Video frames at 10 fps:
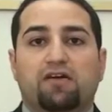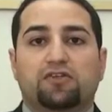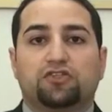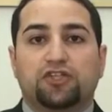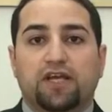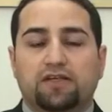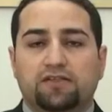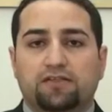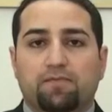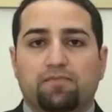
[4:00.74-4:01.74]
are
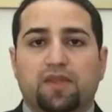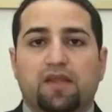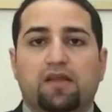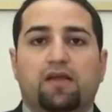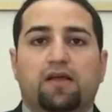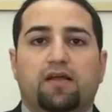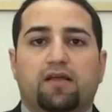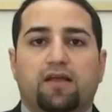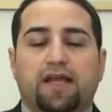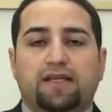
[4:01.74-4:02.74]
checked,
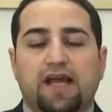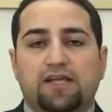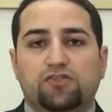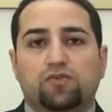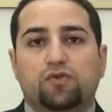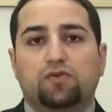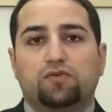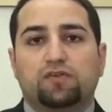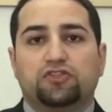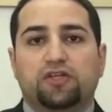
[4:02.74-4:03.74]
it has to go
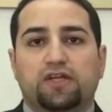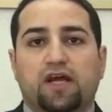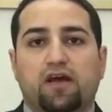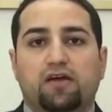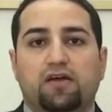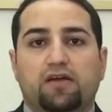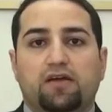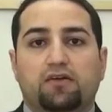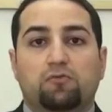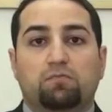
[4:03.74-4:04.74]
to the
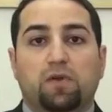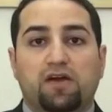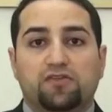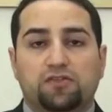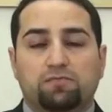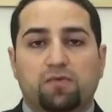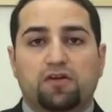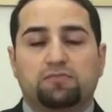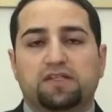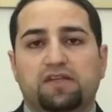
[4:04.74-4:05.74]
Sharia compliance
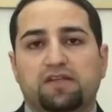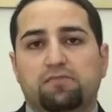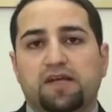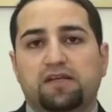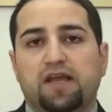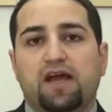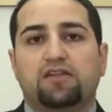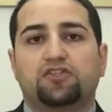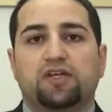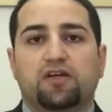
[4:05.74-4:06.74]
department in the bank
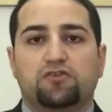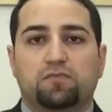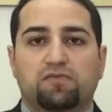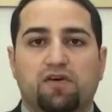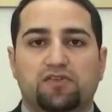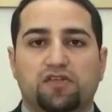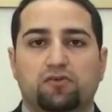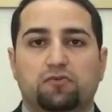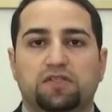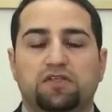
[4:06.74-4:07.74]
and the Sharia supervisory
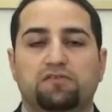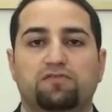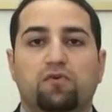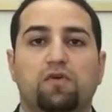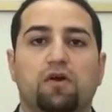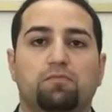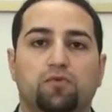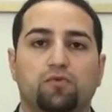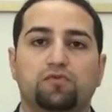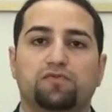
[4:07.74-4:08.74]
committee for
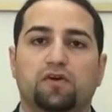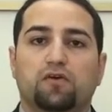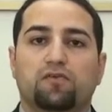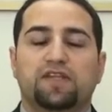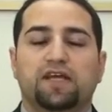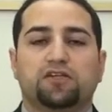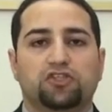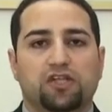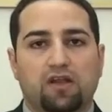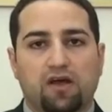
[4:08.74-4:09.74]
approval of the
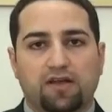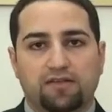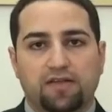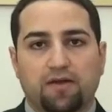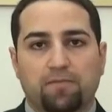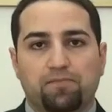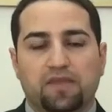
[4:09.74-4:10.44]
initial idea.